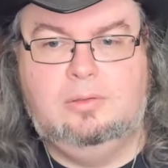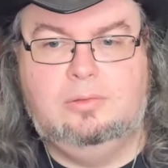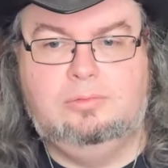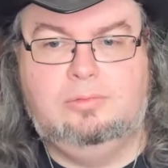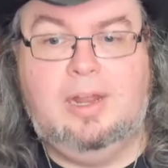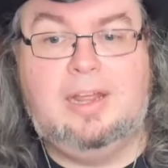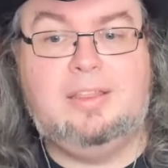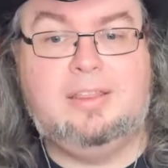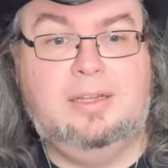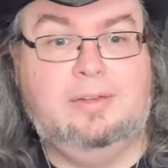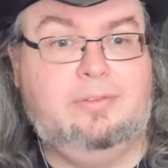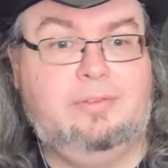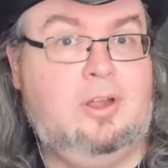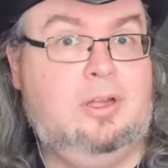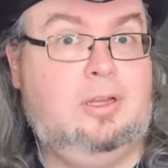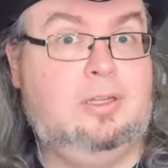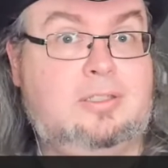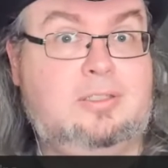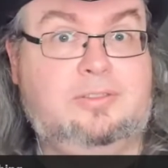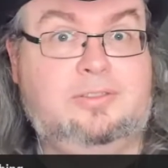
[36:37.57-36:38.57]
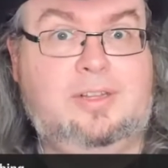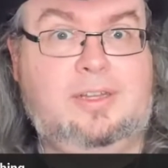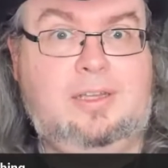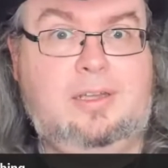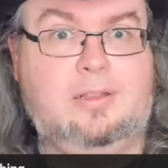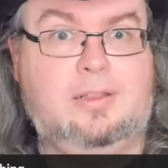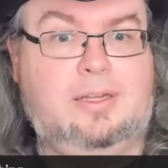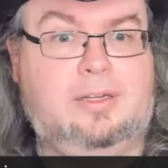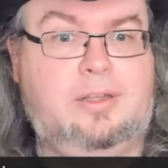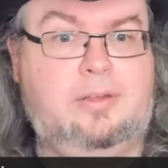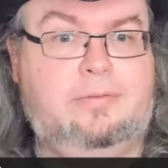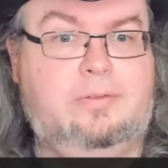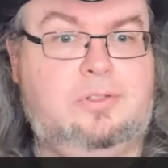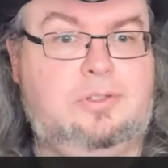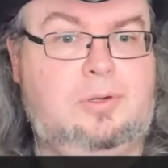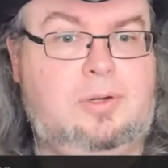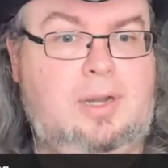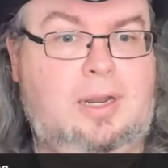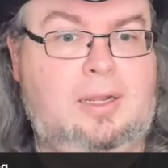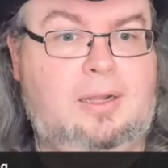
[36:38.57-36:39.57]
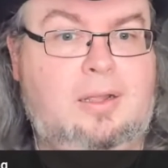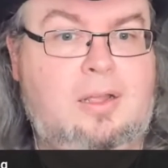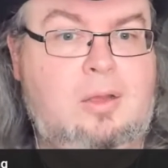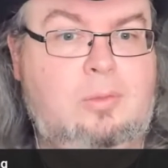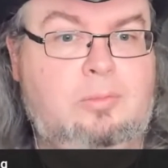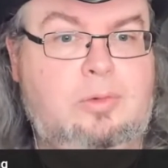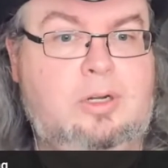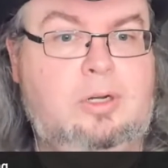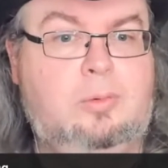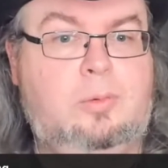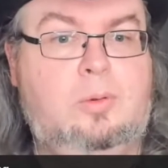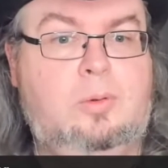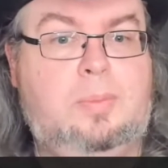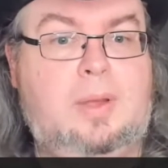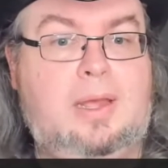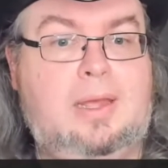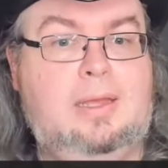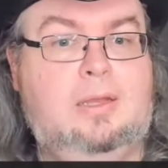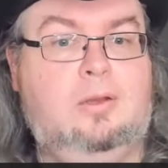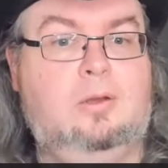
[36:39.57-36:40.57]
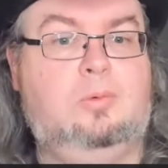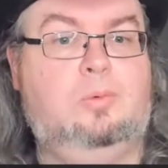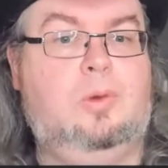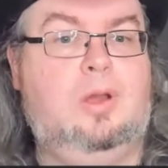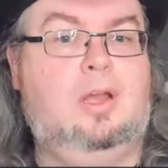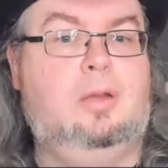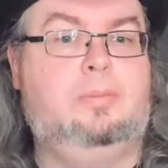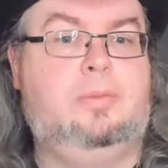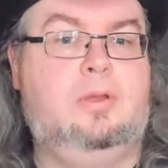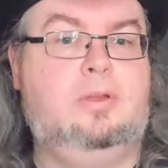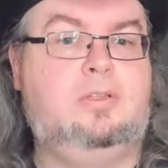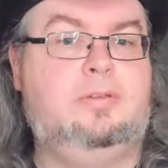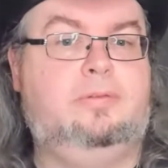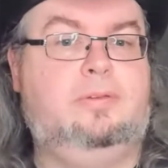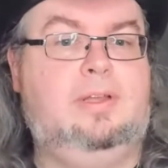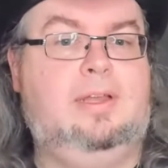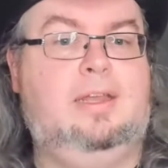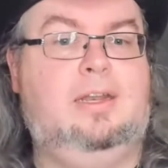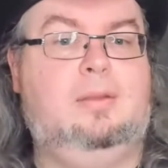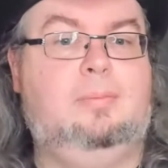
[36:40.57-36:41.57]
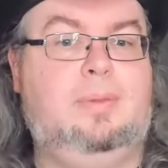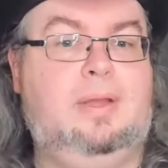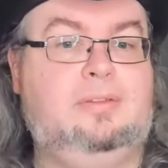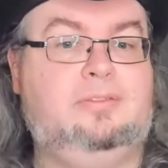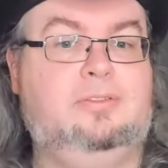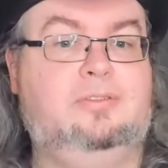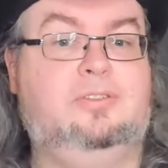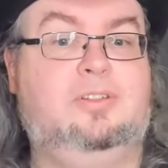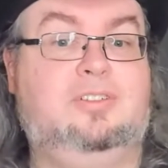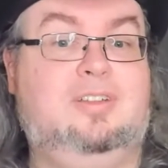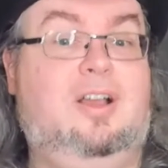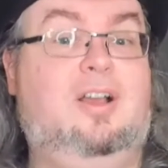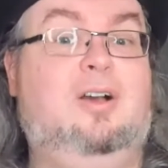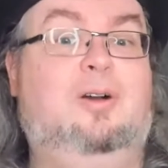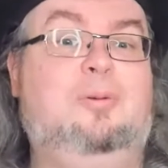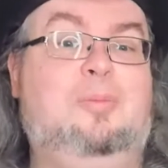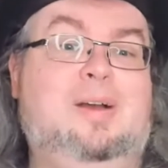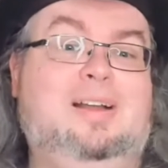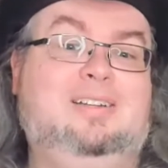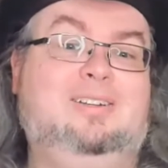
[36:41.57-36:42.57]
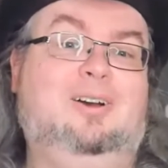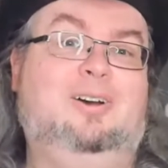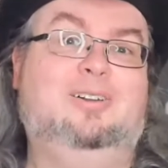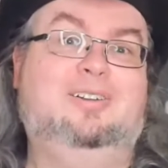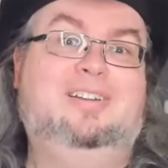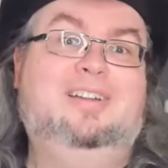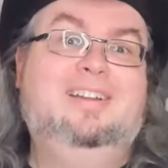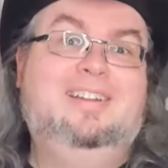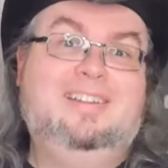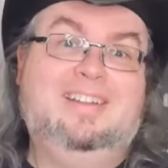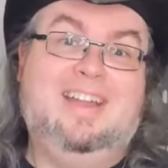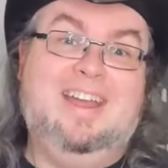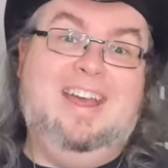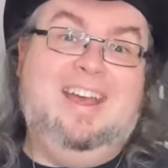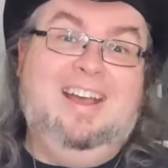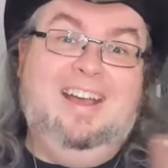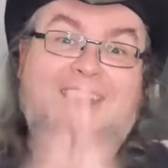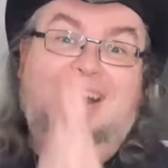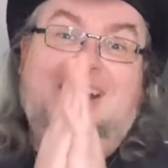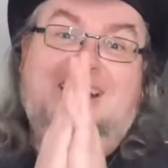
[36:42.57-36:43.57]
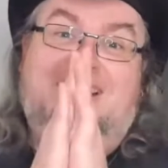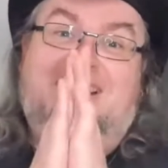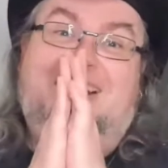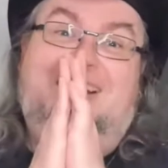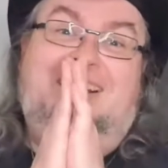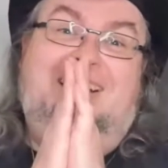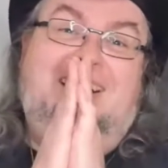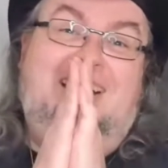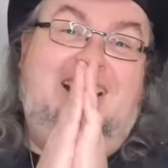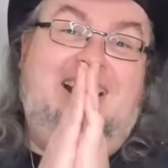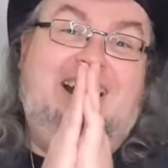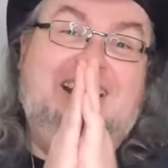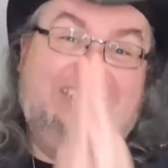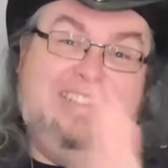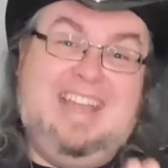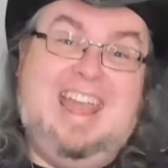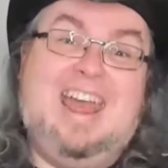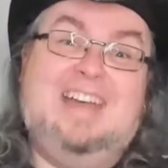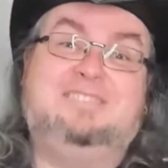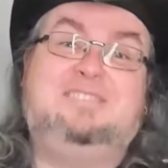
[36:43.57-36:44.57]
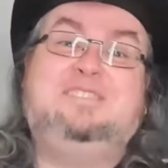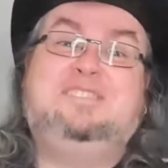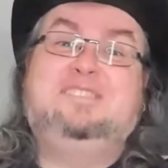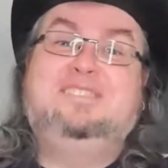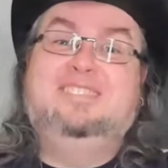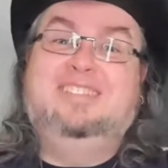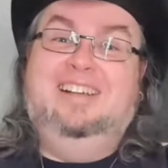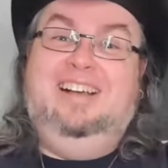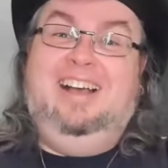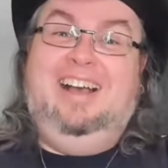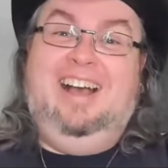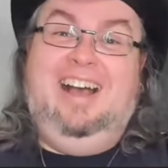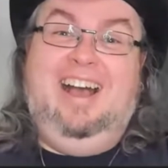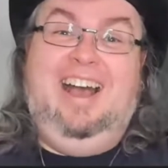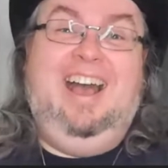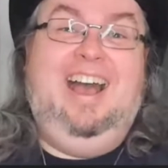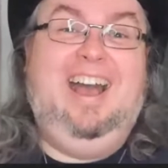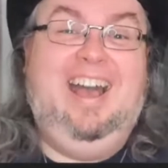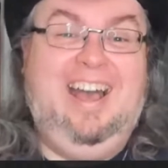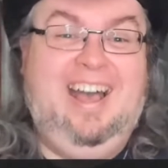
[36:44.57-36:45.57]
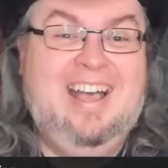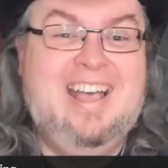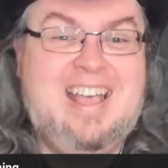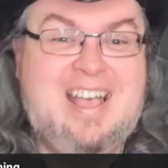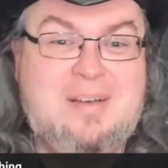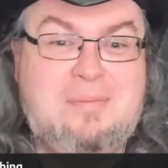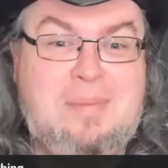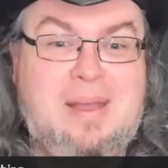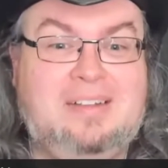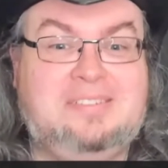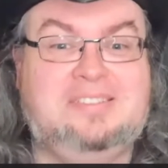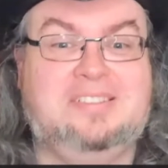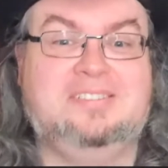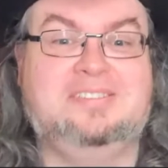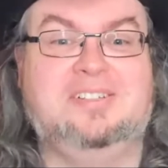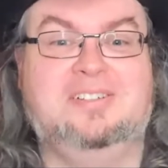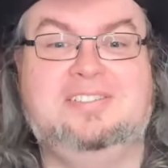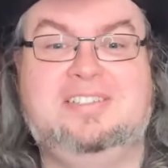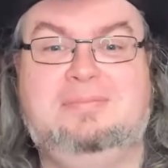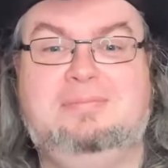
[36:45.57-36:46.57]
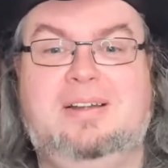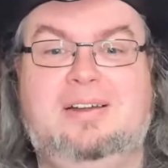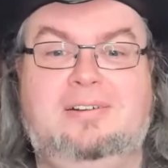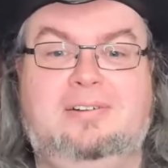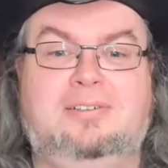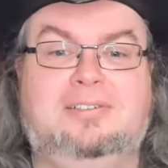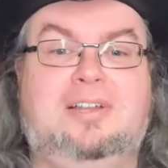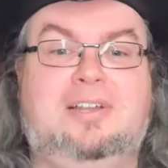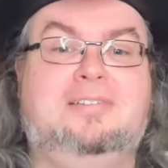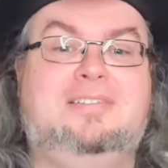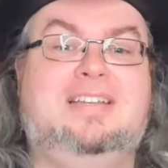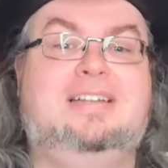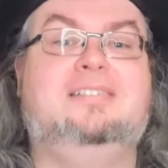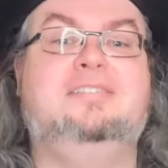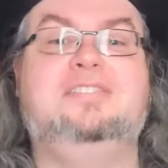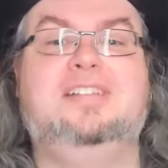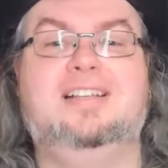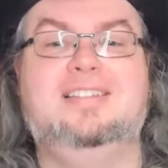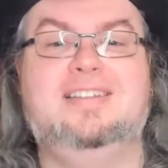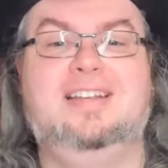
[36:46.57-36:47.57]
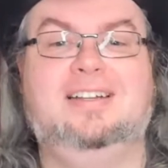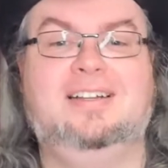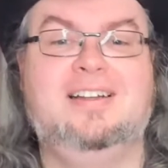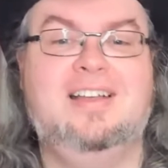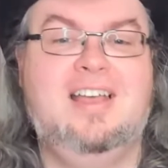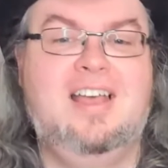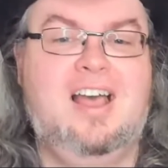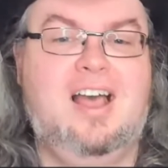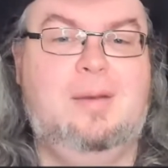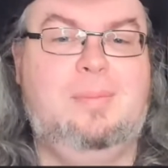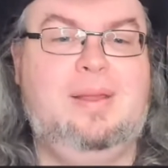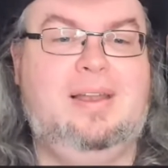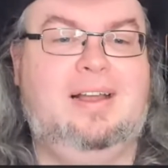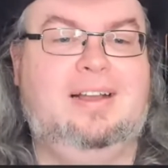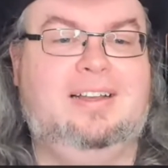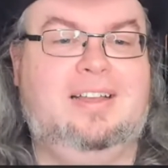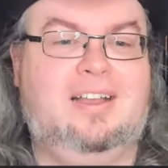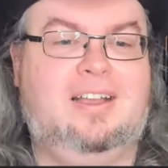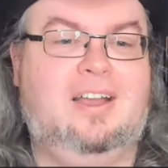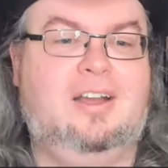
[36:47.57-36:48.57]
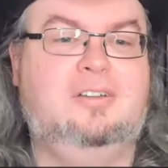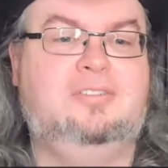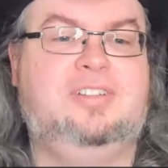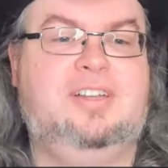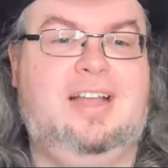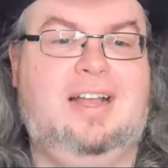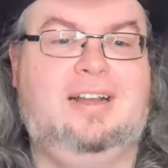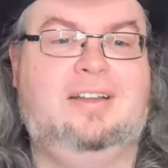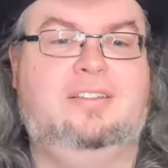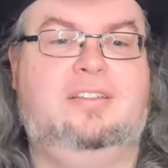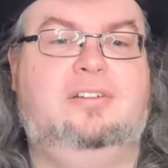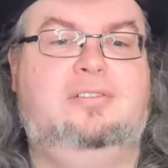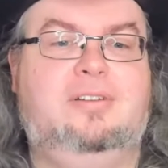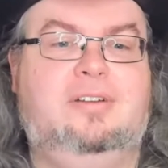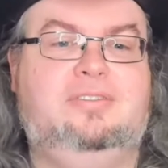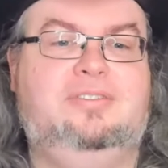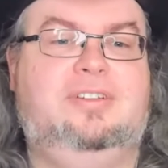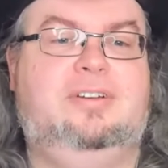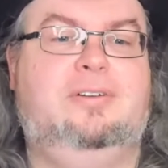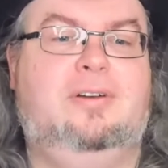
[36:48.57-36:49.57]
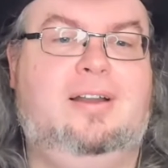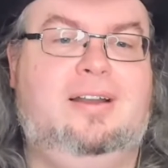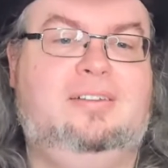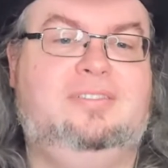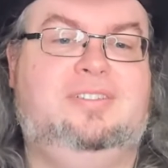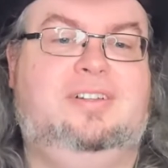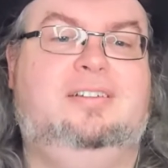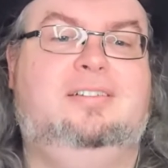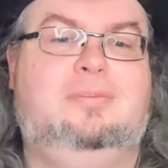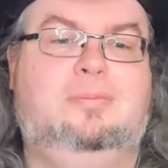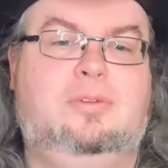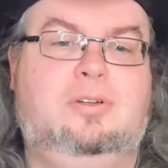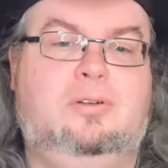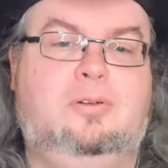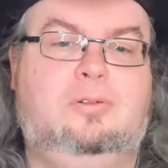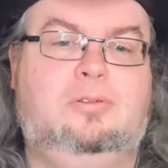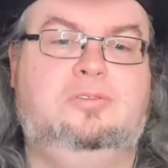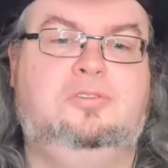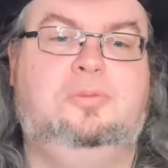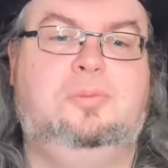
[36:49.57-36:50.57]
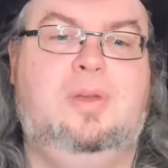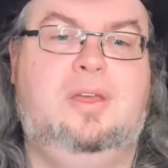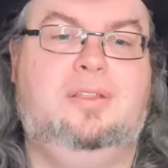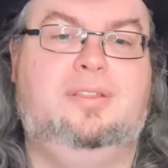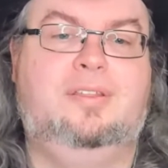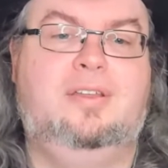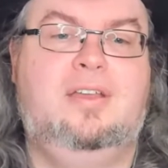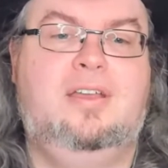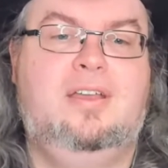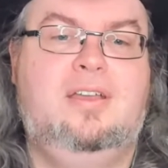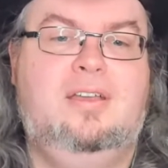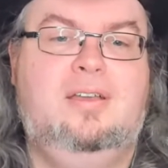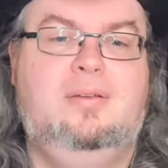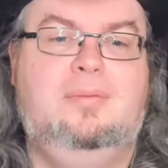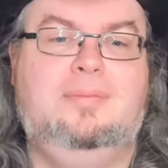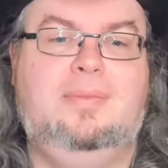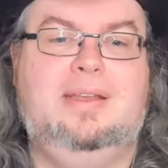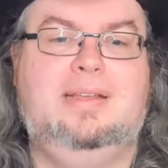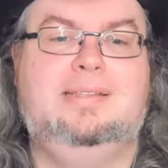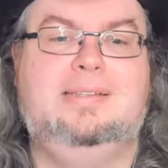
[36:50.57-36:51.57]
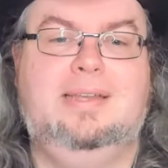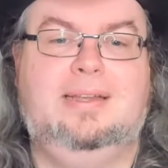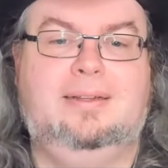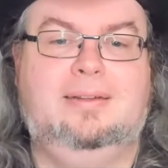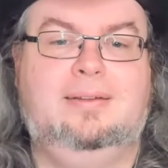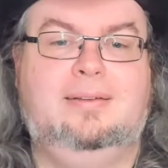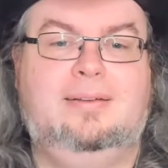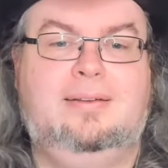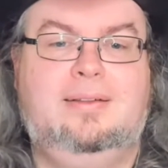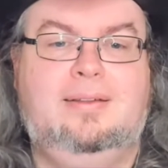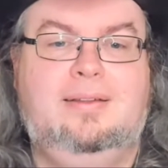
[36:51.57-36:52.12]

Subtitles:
Racing, very good to see you. Thank you for joining. Brindlewood Bay could work beautifully in a best exotic... Oh my god. Yes. Best exotic marigold hotel setting. A bit like a cozy Agatha Christie or Alexander McCall Smith meeting